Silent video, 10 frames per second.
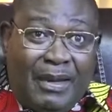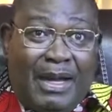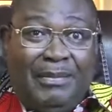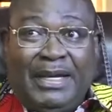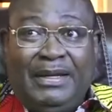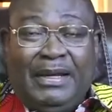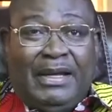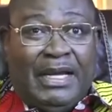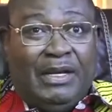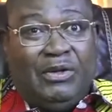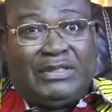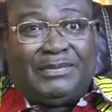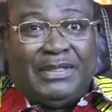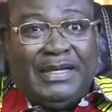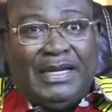I mean, in Luke
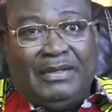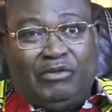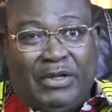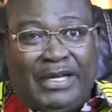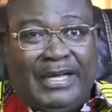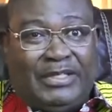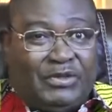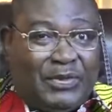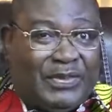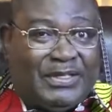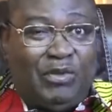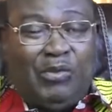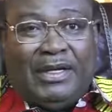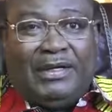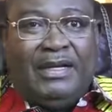chapter 9, 28 to
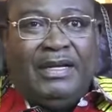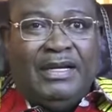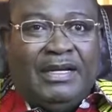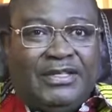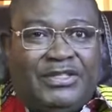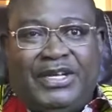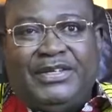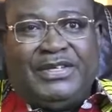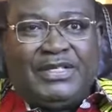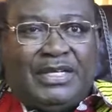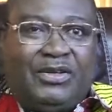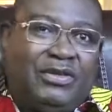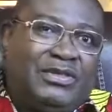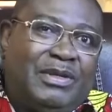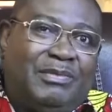31, Jesus had
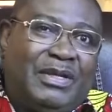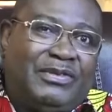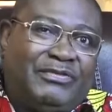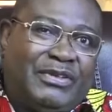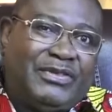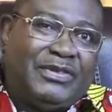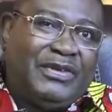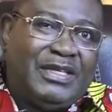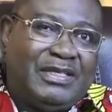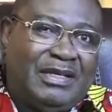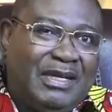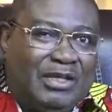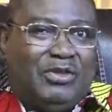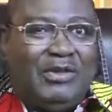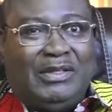gone to the Mount of Transfiguration, and
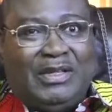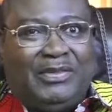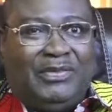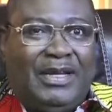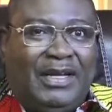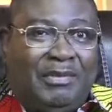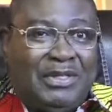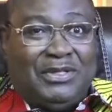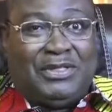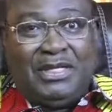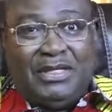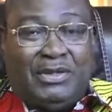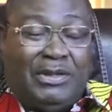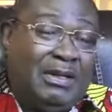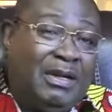he took the three musketeers,
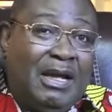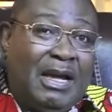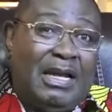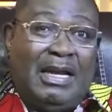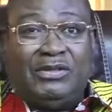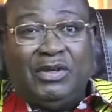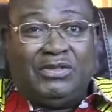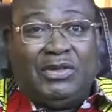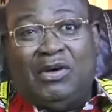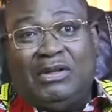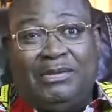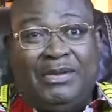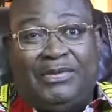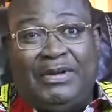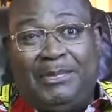or I like to also call them
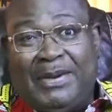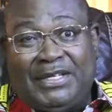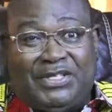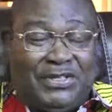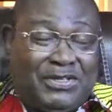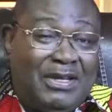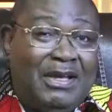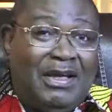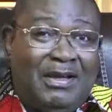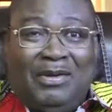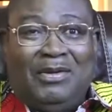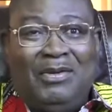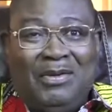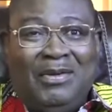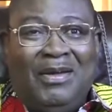the three Apaches, you
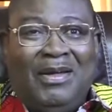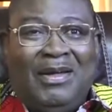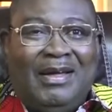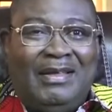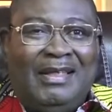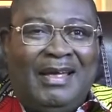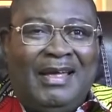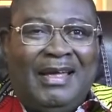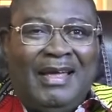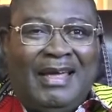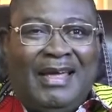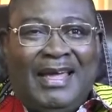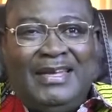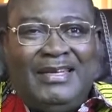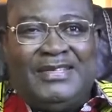know, the
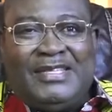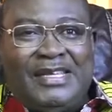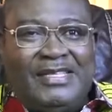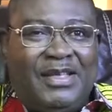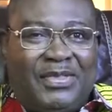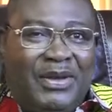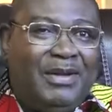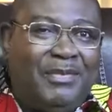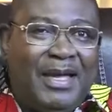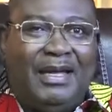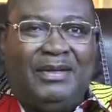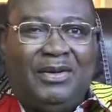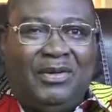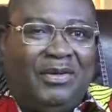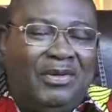ADCs, the three men,
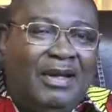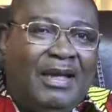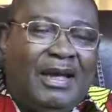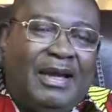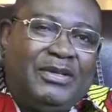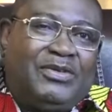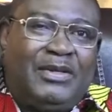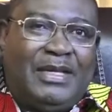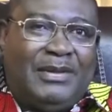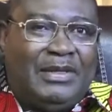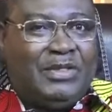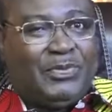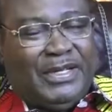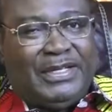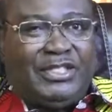you know, and he took them. That was
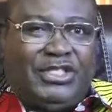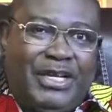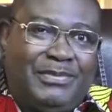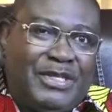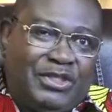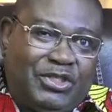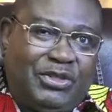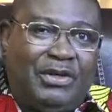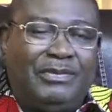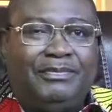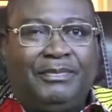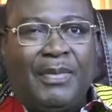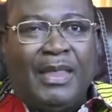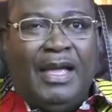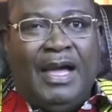Peter, James, and John.
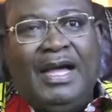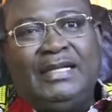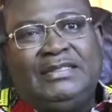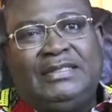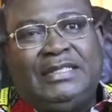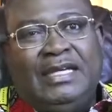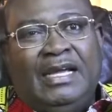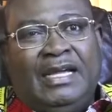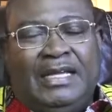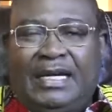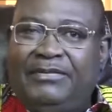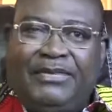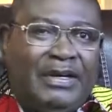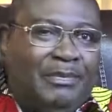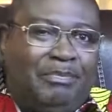And he had a
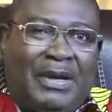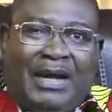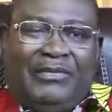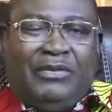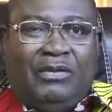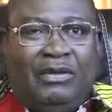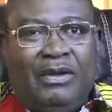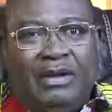very powerful